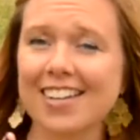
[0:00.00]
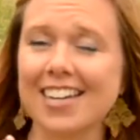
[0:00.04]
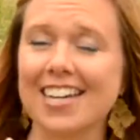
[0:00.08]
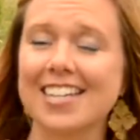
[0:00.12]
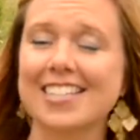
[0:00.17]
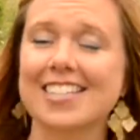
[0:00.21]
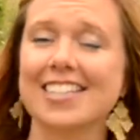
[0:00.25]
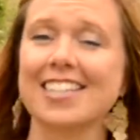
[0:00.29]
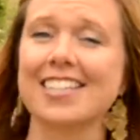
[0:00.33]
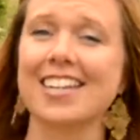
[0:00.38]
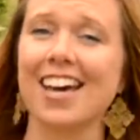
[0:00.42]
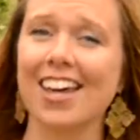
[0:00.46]

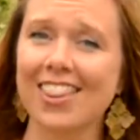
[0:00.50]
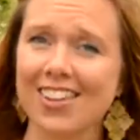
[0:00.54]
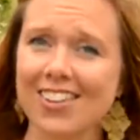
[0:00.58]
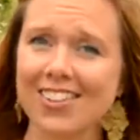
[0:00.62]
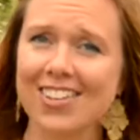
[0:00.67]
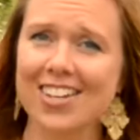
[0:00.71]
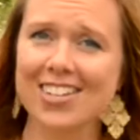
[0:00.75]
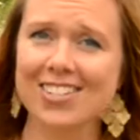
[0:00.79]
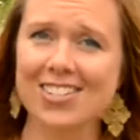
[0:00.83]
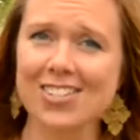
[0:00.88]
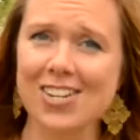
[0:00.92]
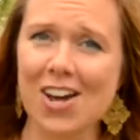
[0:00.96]
it's another
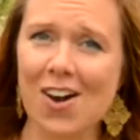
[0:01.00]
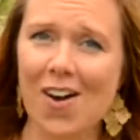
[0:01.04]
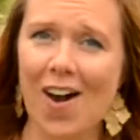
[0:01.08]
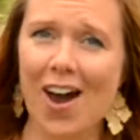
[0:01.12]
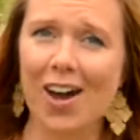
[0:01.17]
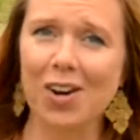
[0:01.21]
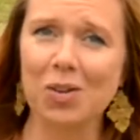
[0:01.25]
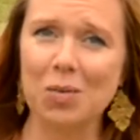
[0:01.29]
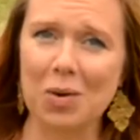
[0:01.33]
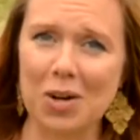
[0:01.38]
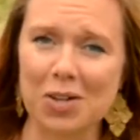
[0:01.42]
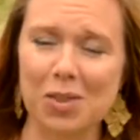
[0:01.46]
thing to know
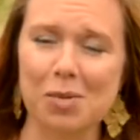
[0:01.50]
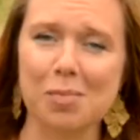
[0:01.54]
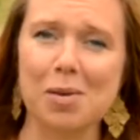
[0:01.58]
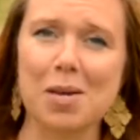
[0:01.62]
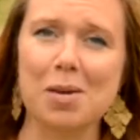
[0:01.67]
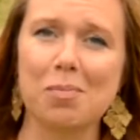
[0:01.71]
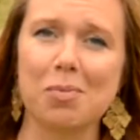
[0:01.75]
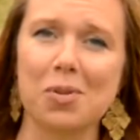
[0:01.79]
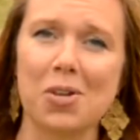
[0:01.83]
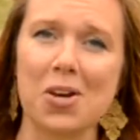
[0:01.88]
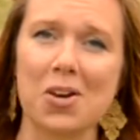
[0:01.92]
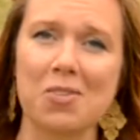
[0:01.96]
how to work the
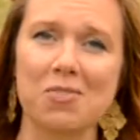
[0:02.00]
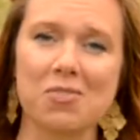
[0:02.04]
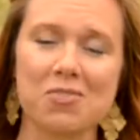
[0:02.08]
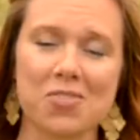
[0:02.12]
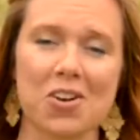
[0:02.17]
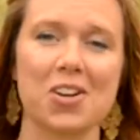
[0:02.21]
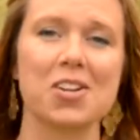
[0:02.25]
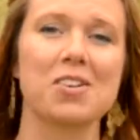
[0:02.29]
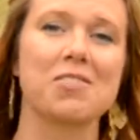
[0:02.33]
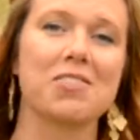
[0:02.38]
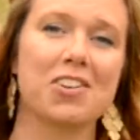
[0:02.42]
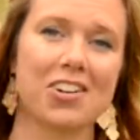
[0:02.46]
people in
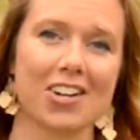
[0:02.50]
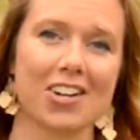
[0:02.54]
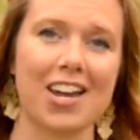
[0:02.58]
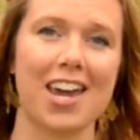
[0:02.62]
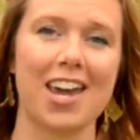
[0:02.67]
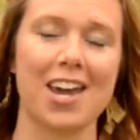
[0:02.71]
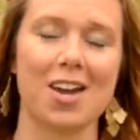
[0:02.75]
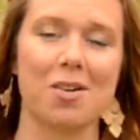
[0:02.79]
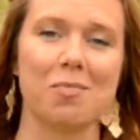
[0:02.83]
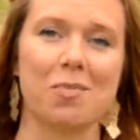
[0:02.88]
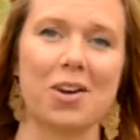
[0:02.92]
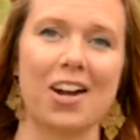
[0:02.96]
front of your
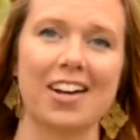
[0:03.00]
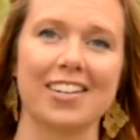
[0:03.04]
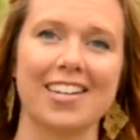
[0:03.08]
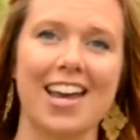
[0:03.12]
camera.